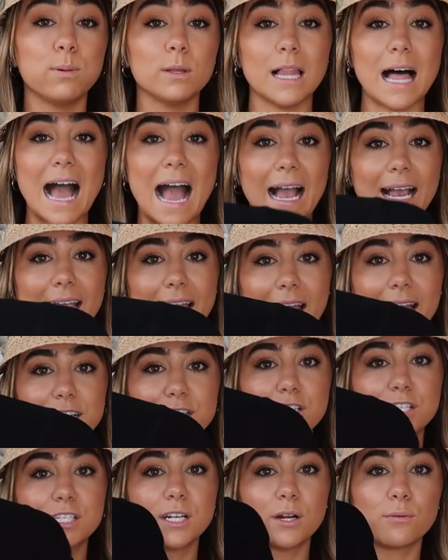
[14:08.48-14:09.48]
black, and
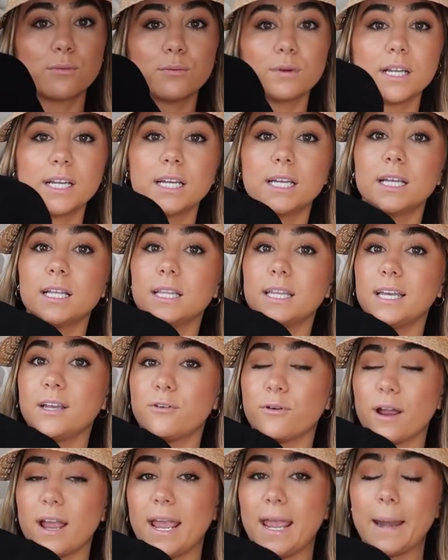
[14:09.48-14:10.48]
just a really
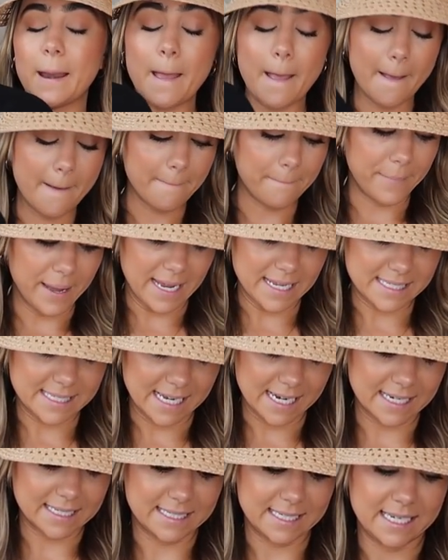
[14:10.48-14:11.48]
great
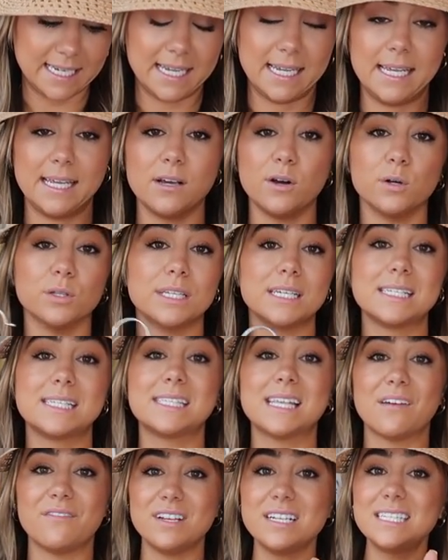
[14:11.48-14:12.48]
basic tee, only
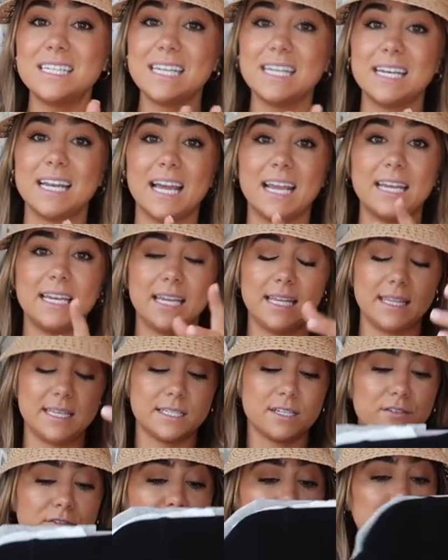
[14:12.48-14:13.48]
seventeen ninety.
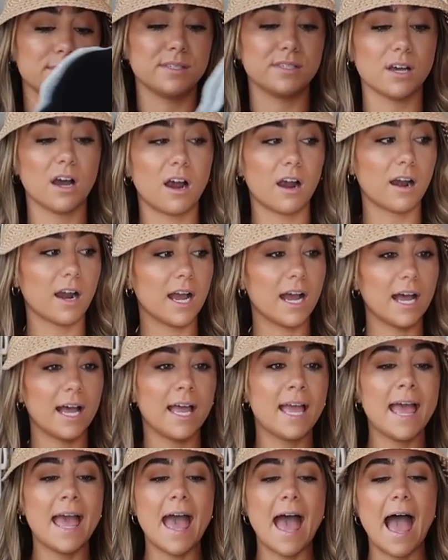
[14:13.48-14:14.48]
These are from
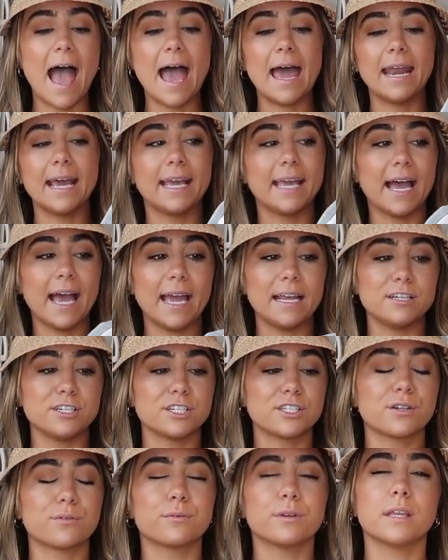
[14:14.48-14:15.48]
Zara, and again,
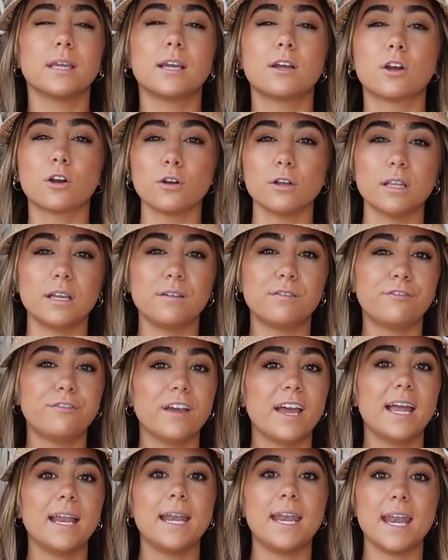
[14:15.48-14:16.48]
just a really girly
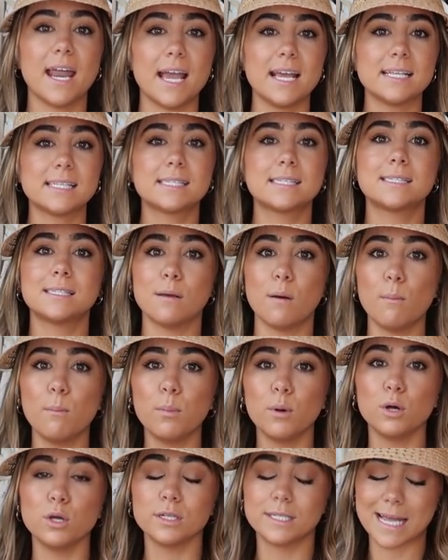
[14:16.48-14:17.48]
fit, nice,
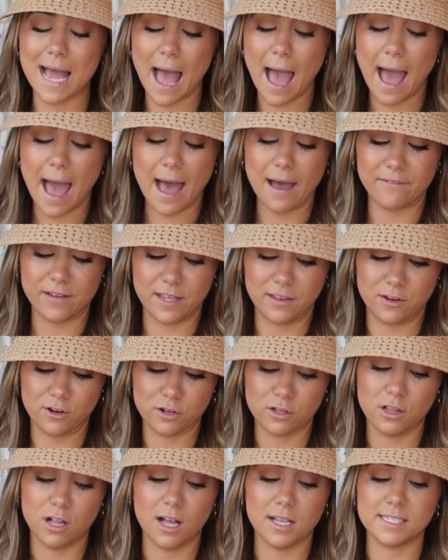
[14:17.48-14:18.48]
simple to have in
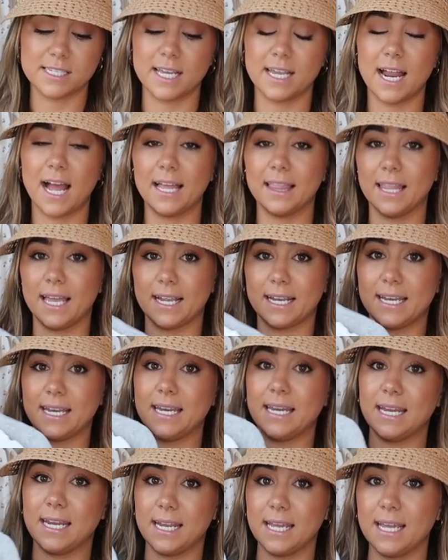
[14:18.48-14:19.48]
your closet. I like
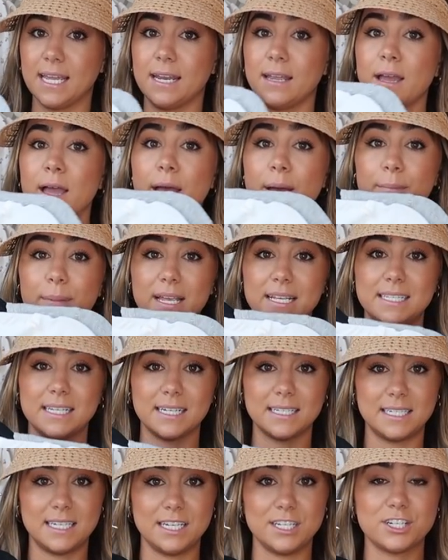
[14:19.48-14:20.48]
needed
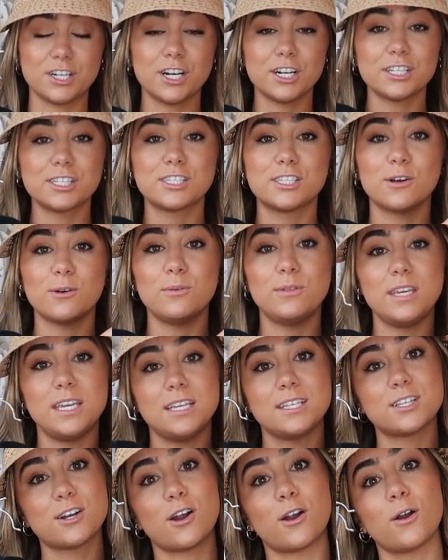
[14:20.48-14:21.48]
basic t-shirts, so
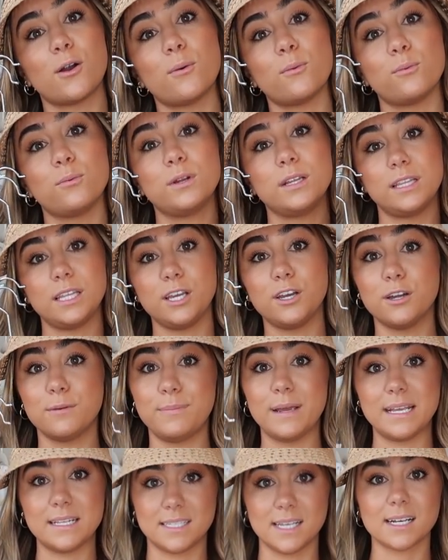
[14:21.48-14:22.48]
these are really good
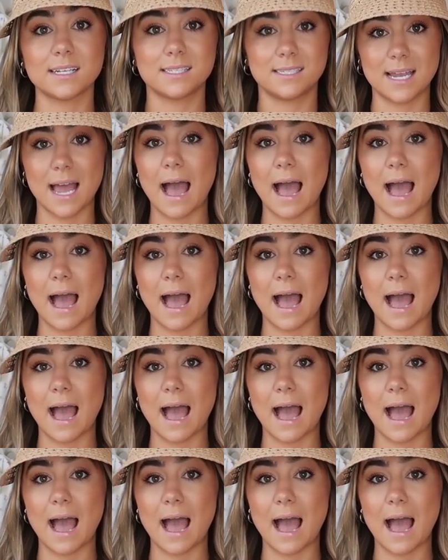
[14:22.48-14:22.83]
basics to